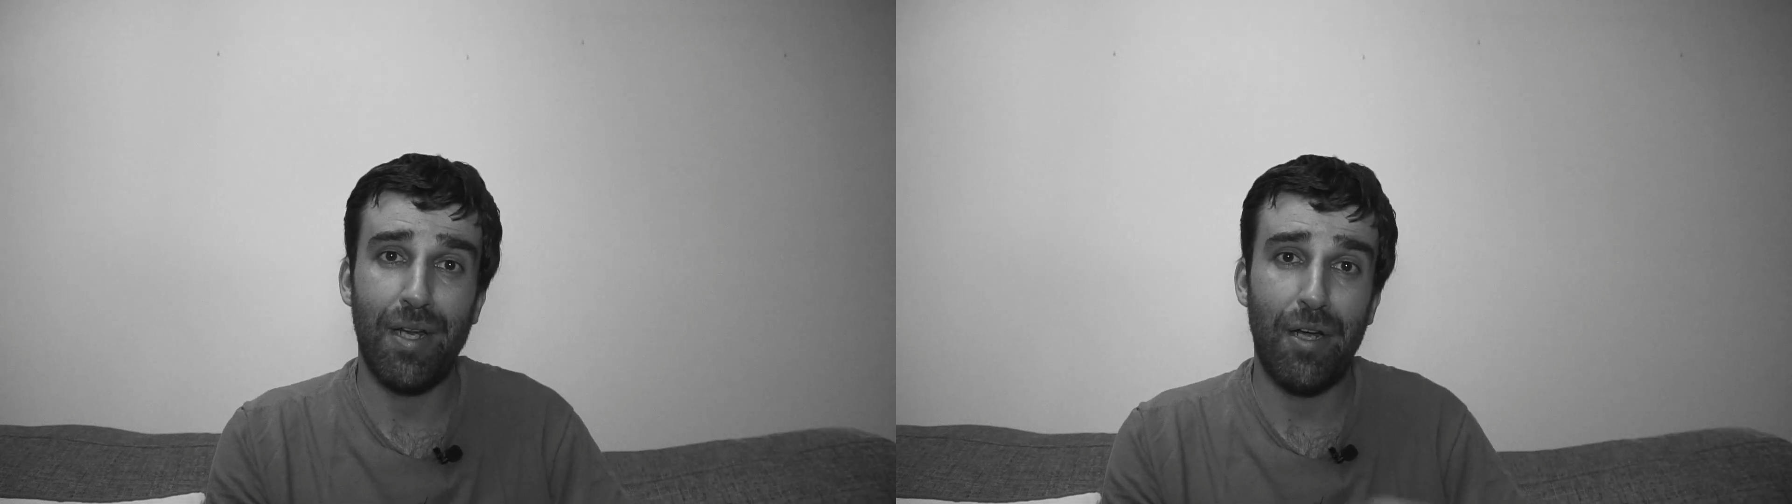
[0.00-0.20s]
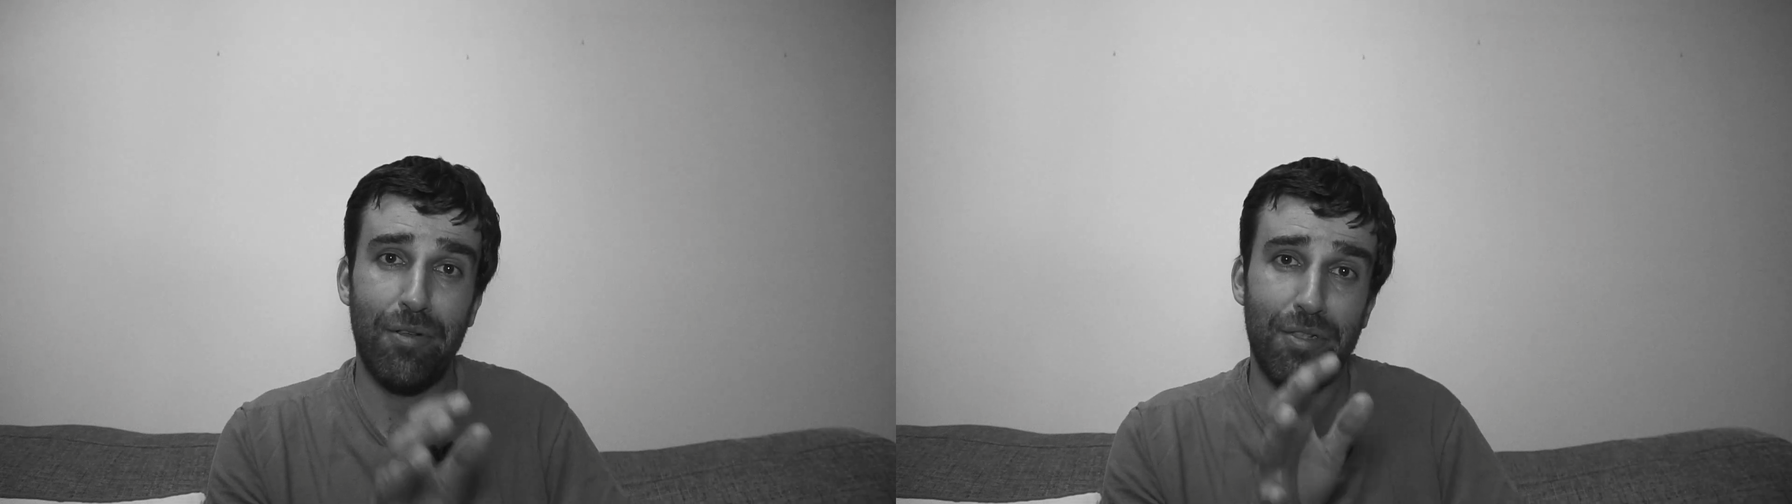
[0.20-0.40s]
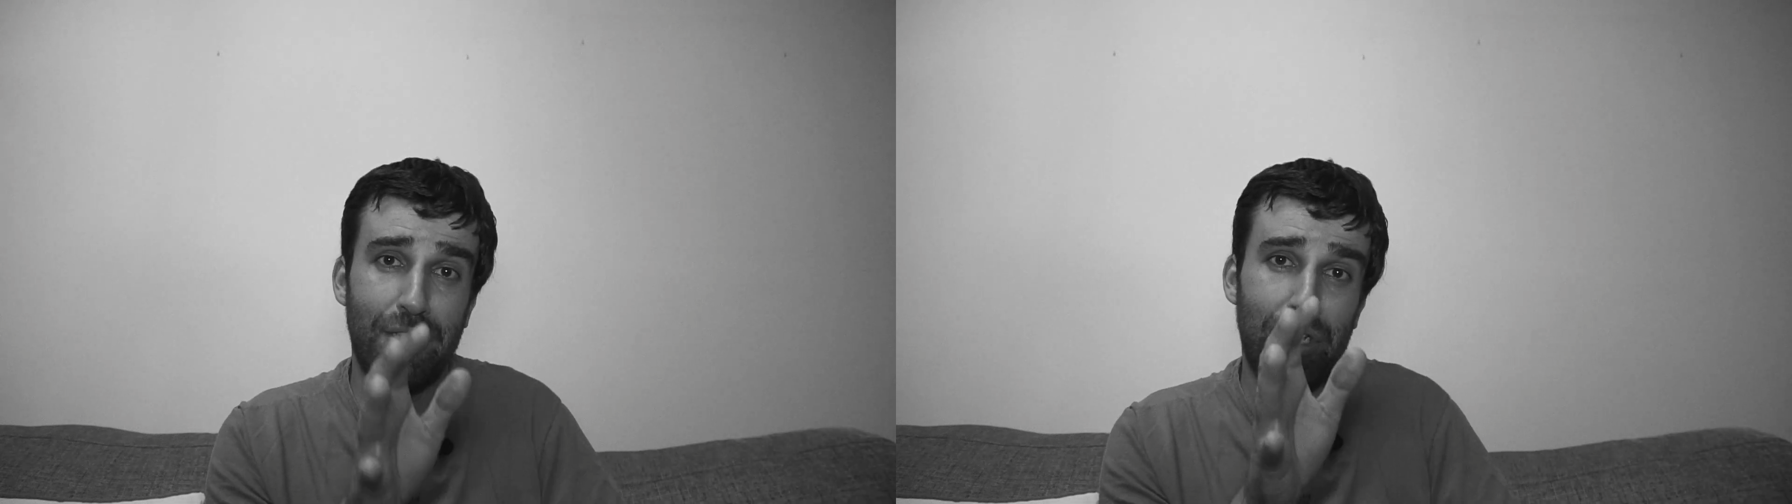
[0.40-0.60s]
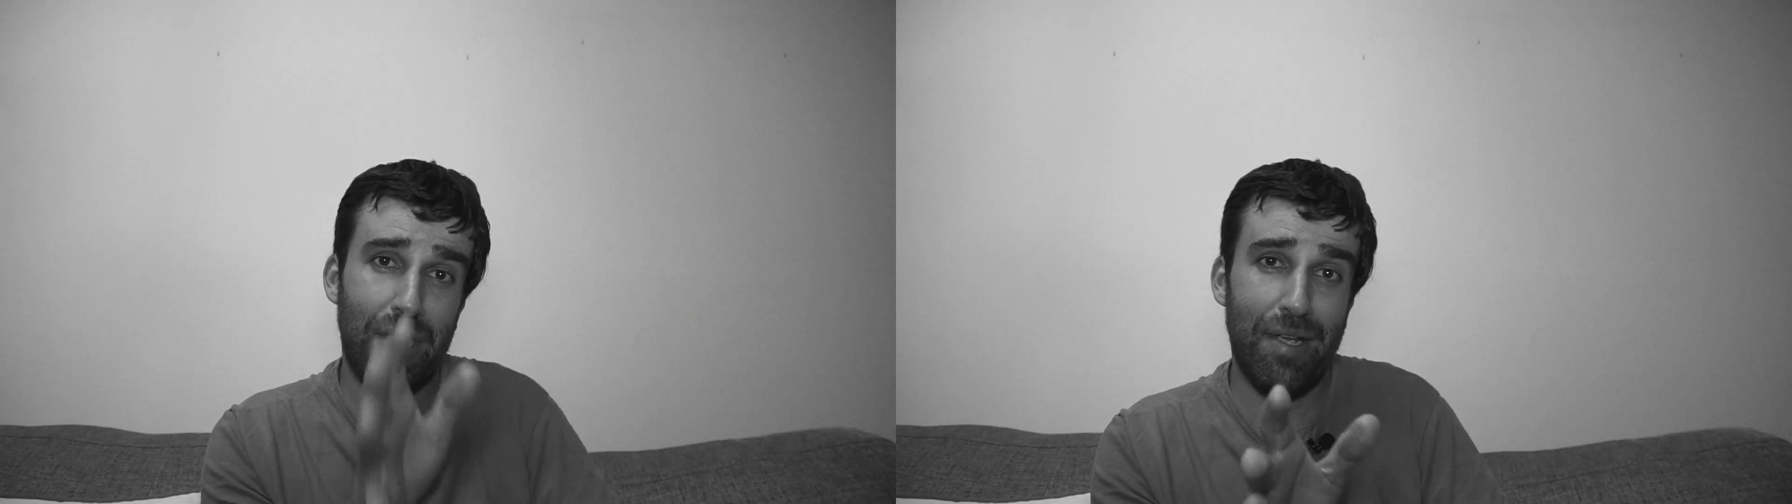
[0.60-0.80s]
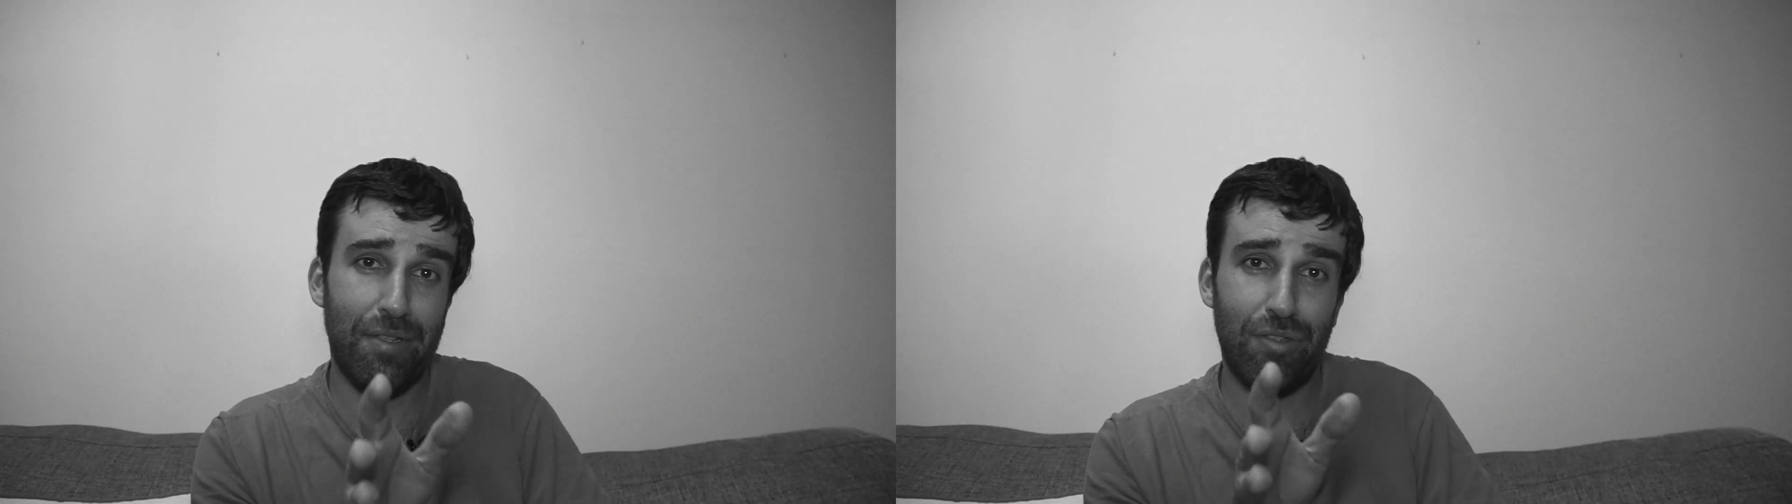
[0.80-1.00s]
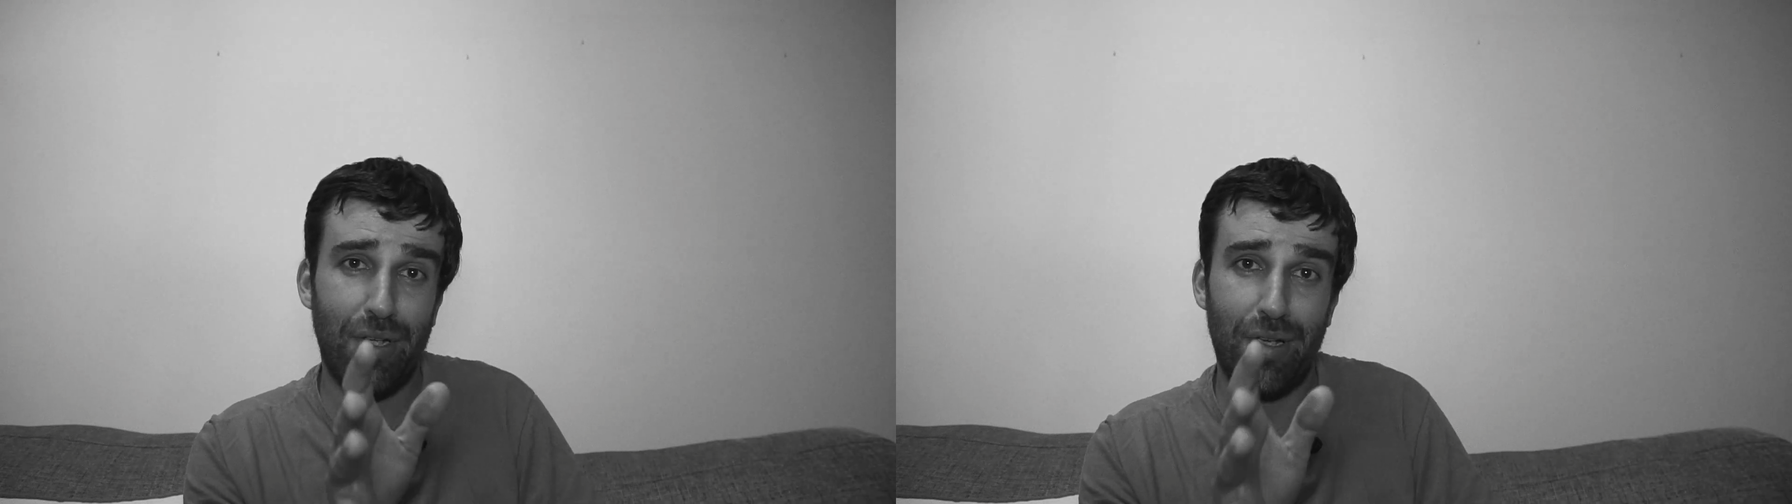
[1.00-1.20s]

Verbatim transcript: now is the chance.